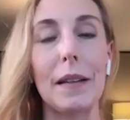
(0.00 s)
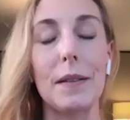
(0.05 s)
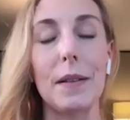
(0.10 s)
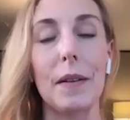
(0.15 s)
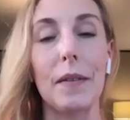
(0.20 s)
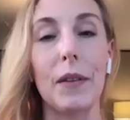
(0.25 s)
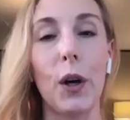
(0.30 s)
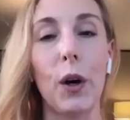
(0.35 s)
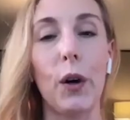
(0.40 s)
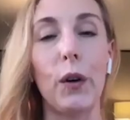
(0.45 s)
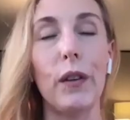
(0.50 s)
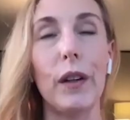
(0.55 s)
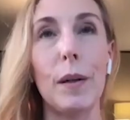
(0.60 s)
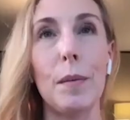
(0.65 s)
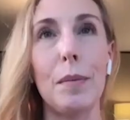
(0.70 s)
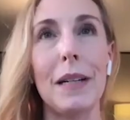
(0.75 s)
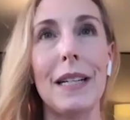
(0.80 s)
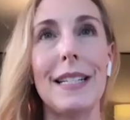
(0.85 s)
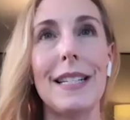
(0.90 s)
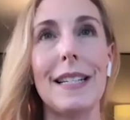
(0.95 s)
of
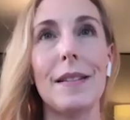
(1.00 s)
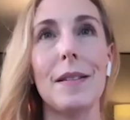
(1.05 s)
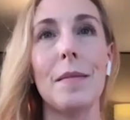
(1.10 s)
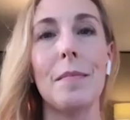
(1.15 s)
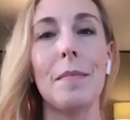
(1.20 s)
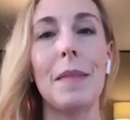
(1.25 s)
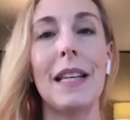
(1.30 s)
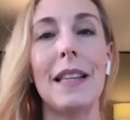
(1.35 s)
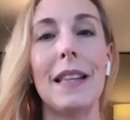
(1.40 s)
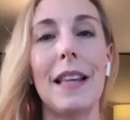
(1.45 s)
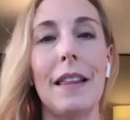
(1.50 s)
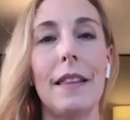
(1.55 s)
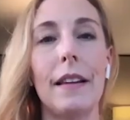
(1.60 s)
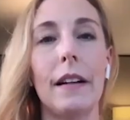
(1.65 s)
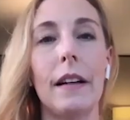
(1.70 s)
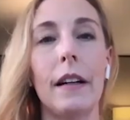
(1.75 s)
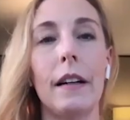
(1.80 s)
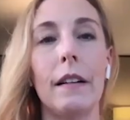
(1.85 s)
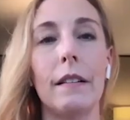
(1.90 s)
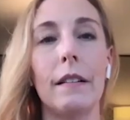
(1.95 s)
COVID, but it doesn't mean that
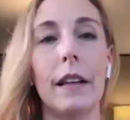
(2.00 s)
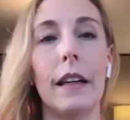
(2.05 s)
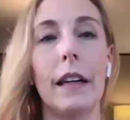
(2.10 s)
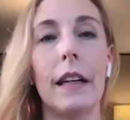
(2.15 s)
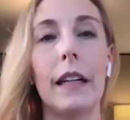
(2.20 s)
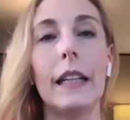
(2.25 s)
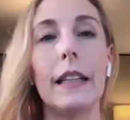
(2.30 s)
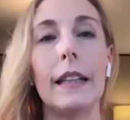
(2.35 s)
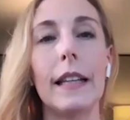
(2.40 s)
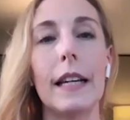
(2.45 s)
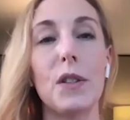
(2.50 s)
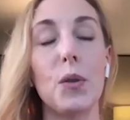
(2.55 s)
they're any less